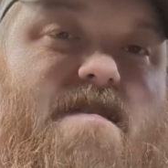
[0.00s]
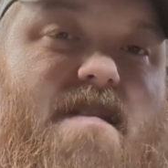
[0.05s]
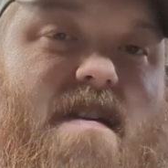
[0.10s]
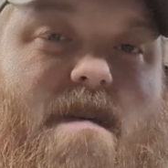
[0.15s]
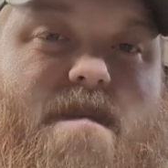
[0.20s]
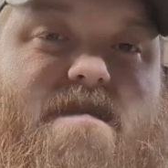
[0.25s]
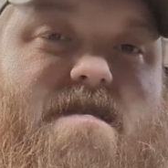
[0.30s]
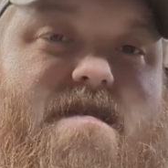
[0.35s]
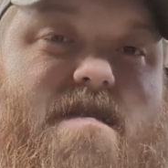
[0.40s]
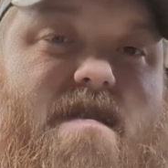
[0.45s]

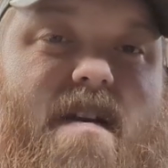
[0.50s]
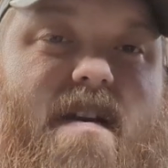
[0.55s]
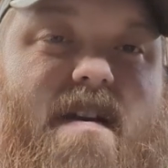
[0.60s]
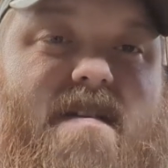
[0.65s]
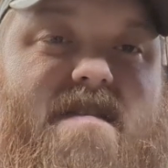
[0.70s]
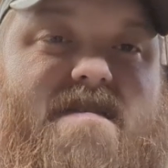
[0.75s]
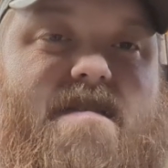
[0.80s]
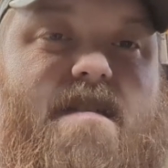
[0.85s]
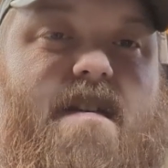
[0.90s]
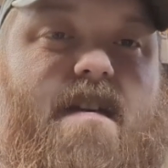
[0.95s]
tips,
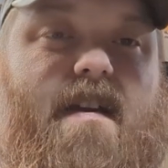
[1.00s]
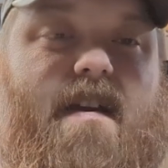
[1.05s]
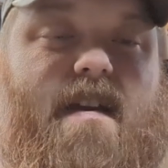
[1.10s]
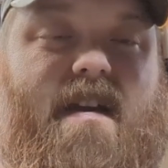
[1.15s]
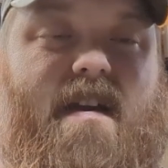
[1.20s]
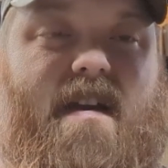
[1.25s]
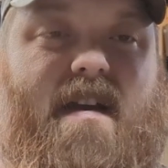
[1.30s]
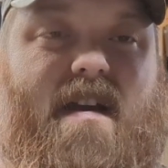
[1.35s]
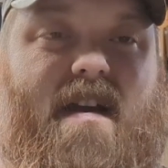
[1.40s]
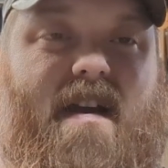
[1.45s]
tricks,
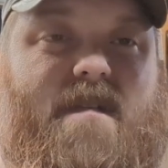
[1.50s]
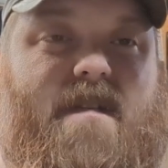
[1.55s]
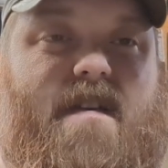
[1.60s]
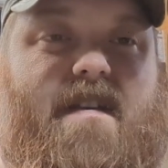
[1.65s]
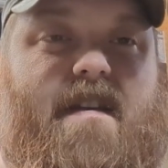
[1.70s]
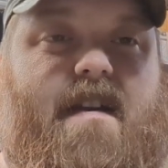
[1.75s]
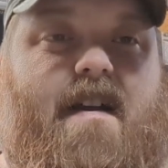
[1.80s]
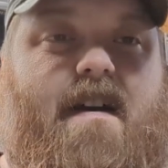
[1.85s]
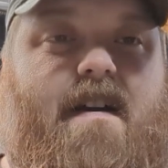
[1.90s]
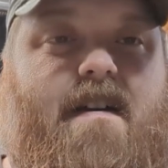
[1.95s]

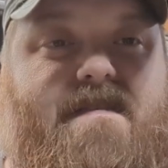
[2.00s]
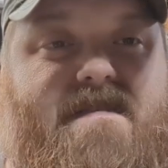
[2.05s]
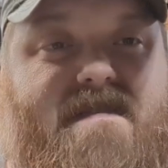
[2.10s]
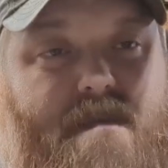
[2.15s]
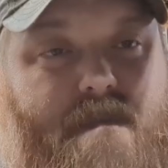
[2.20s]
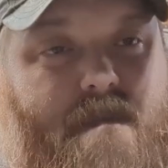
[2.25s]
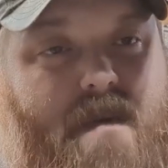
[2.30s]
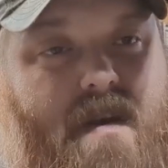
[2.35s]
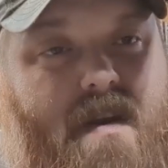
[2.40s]
everything else.